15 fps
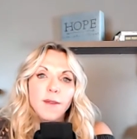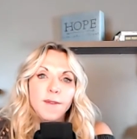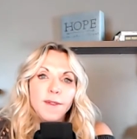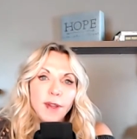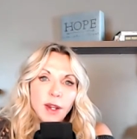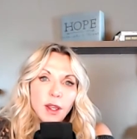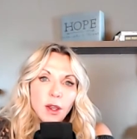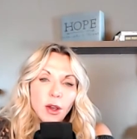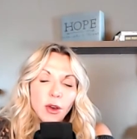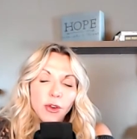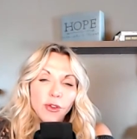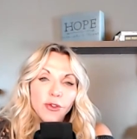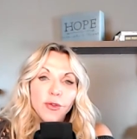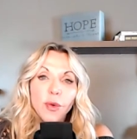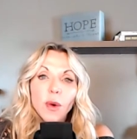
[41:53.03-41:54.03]

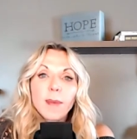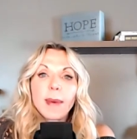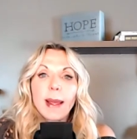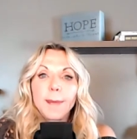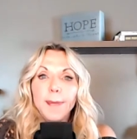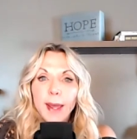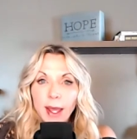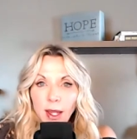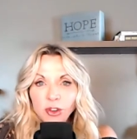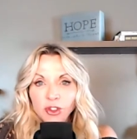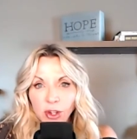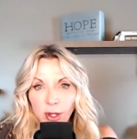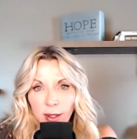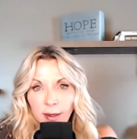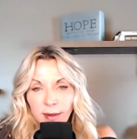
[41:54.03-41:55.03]
videos for my
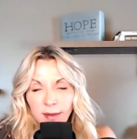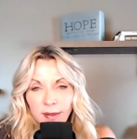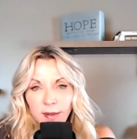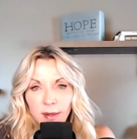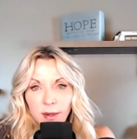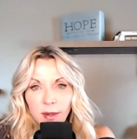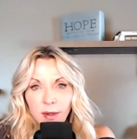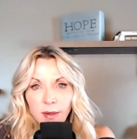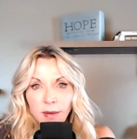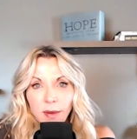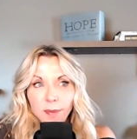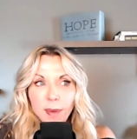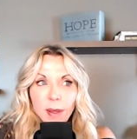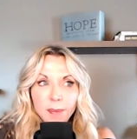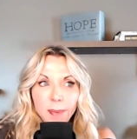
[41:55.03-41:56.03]
patients to
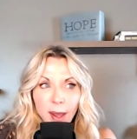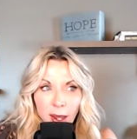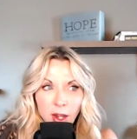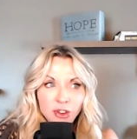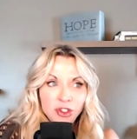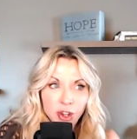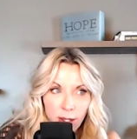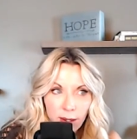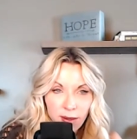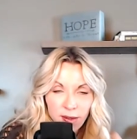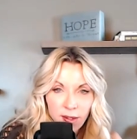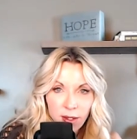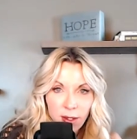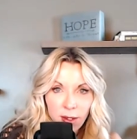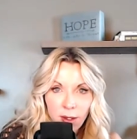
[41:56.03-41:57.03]
be
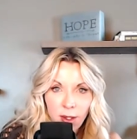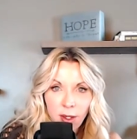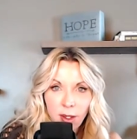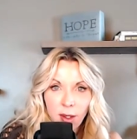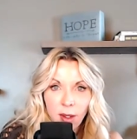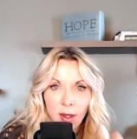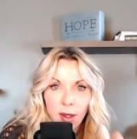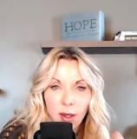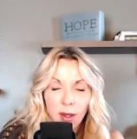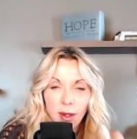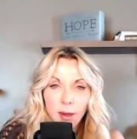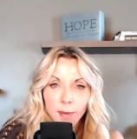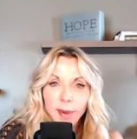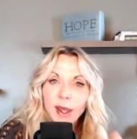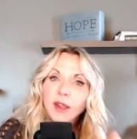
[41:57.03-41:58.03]
patient
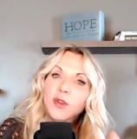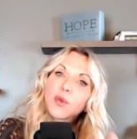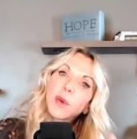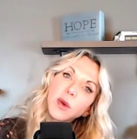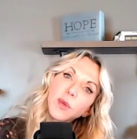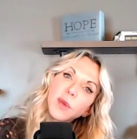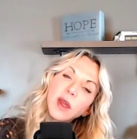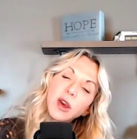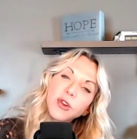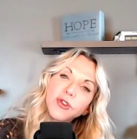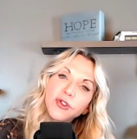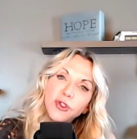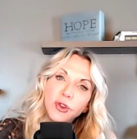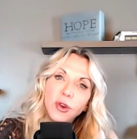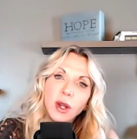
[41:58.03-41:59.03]
because when we are
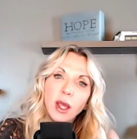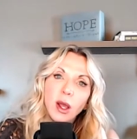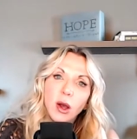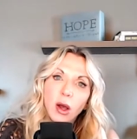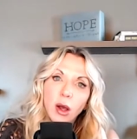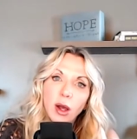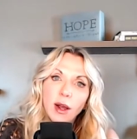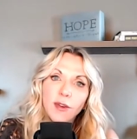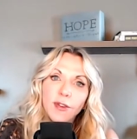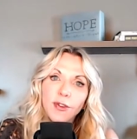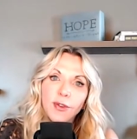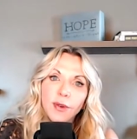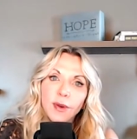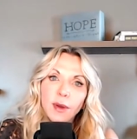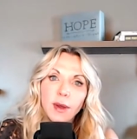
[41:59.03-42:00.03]
starting
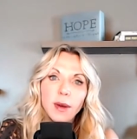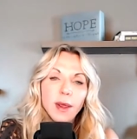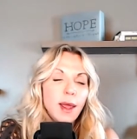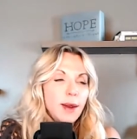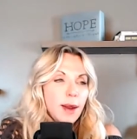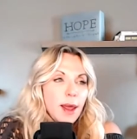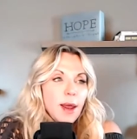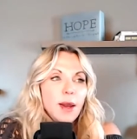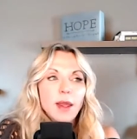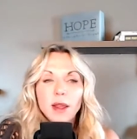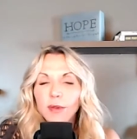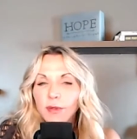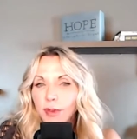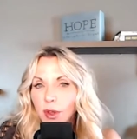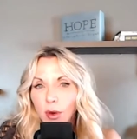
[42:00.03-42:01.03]
off, and, and any
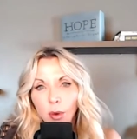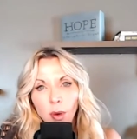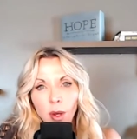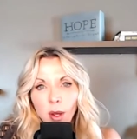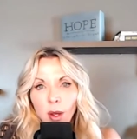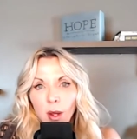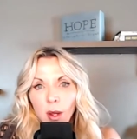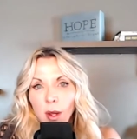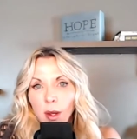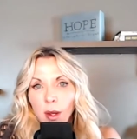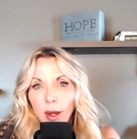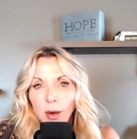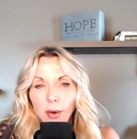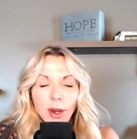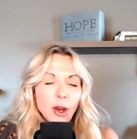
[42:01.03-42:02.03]
of you,
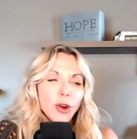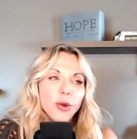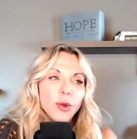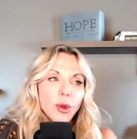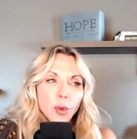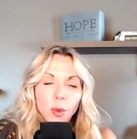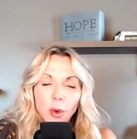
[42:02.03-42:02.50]
I don't care who you're